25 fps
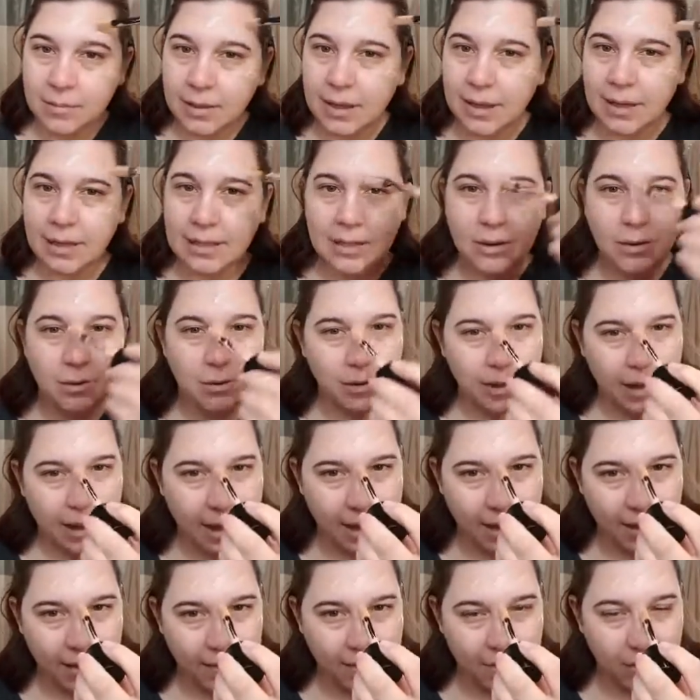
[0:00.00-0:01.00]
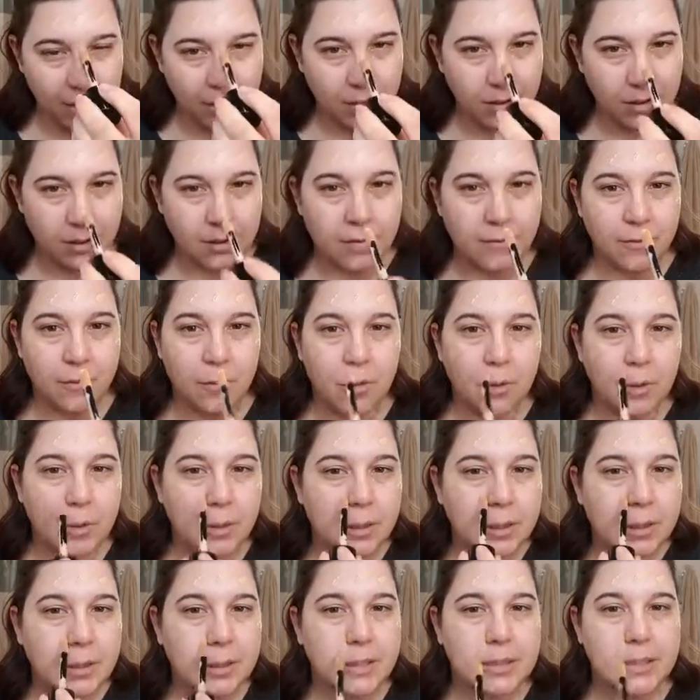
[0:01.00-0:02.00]
I don't have a lot of
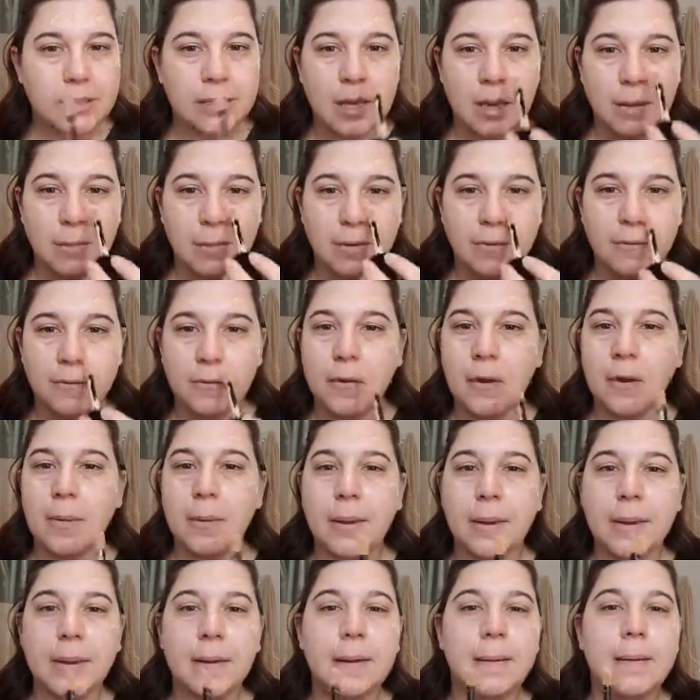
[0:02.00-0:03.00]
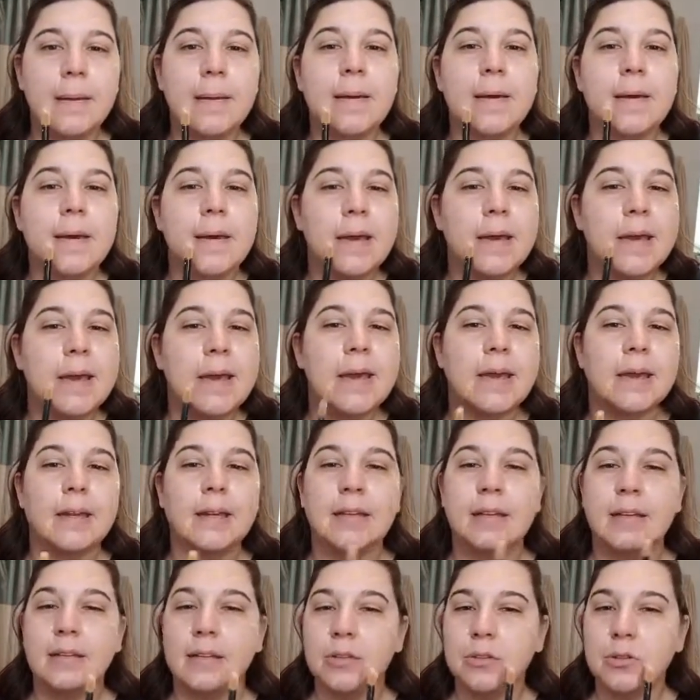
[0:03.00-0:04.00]
oiliness coming from it, and
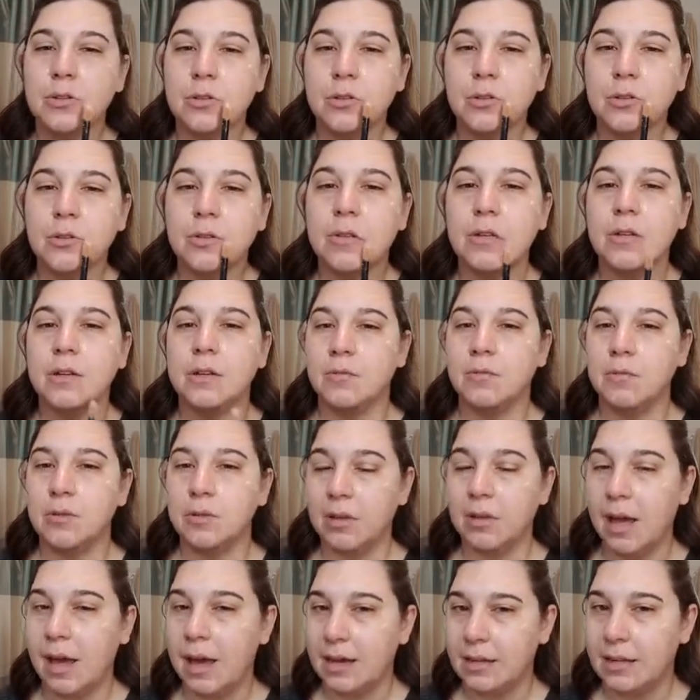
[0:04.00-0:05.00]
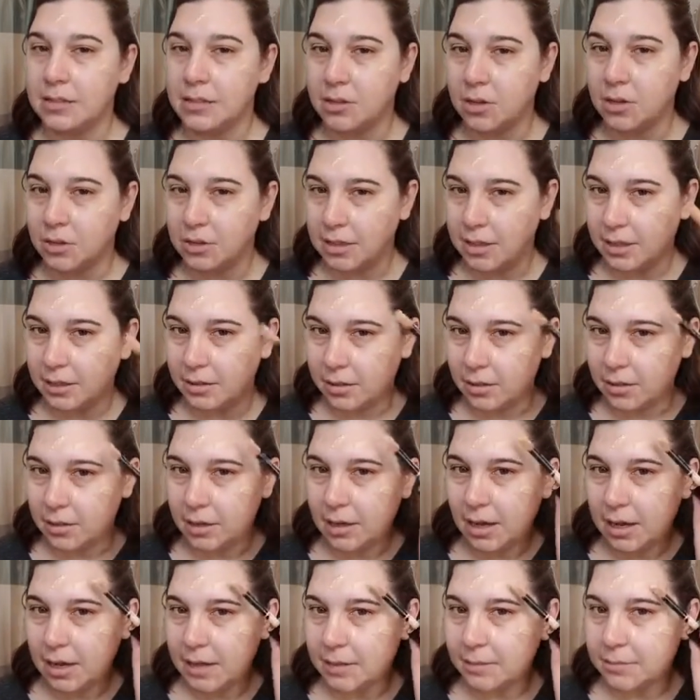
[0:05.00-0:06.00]
it truly will last all day long.
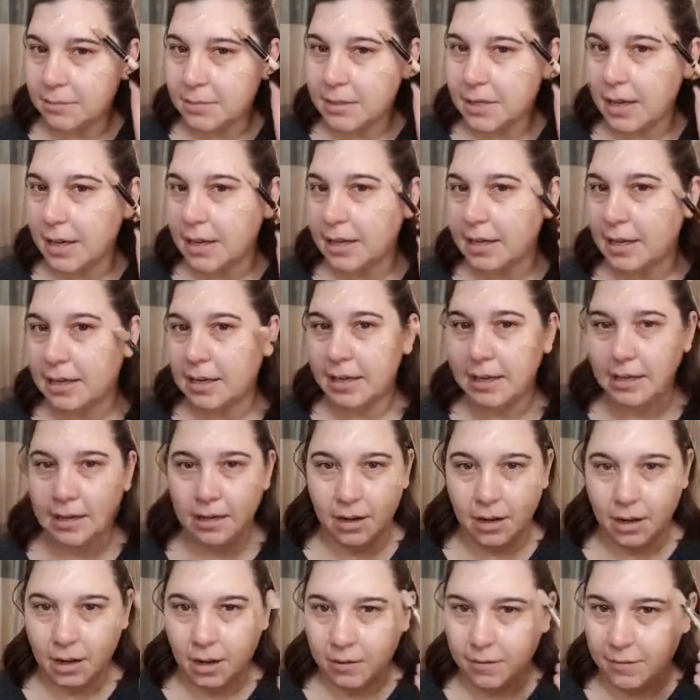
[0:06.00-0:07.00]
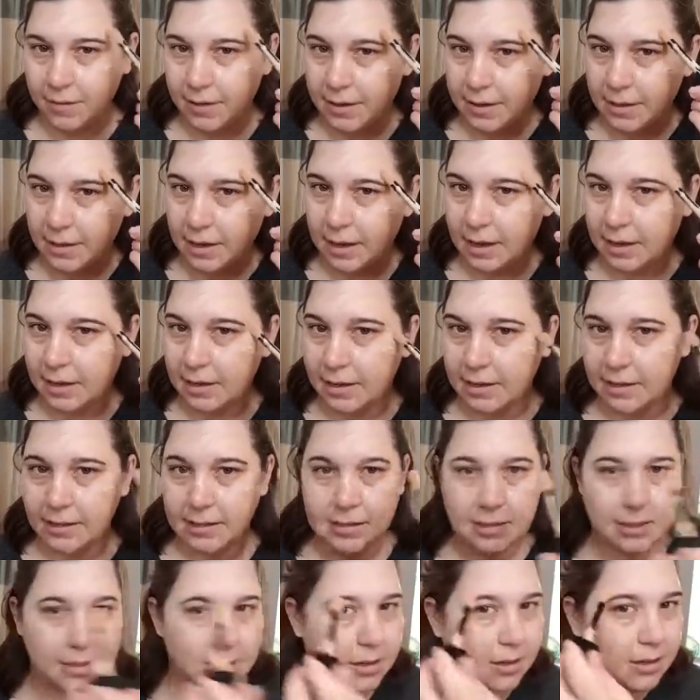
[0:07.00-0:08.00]
I'm taking it off at night.
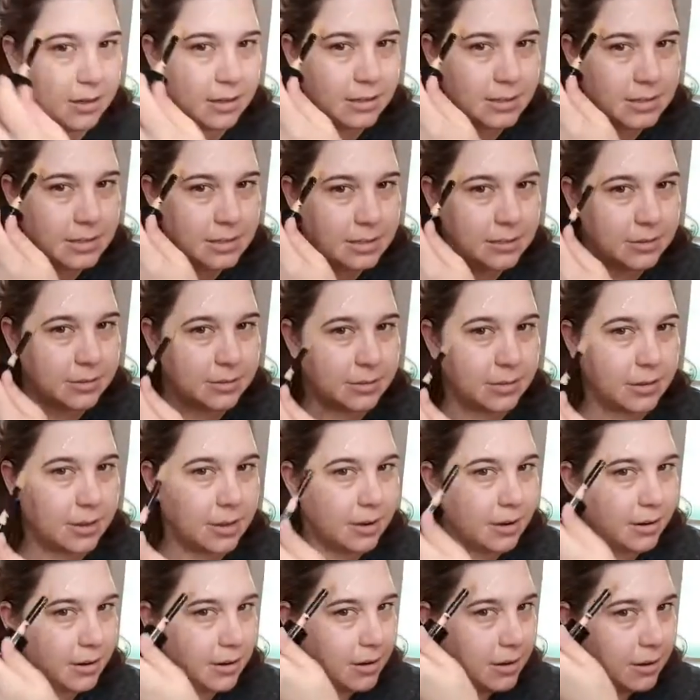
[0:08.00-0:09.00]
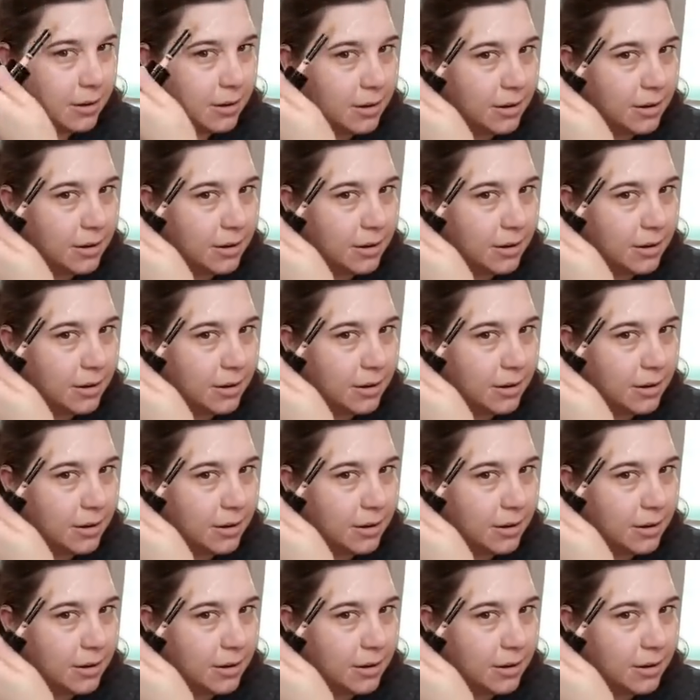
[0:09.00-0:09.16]
It's not still there.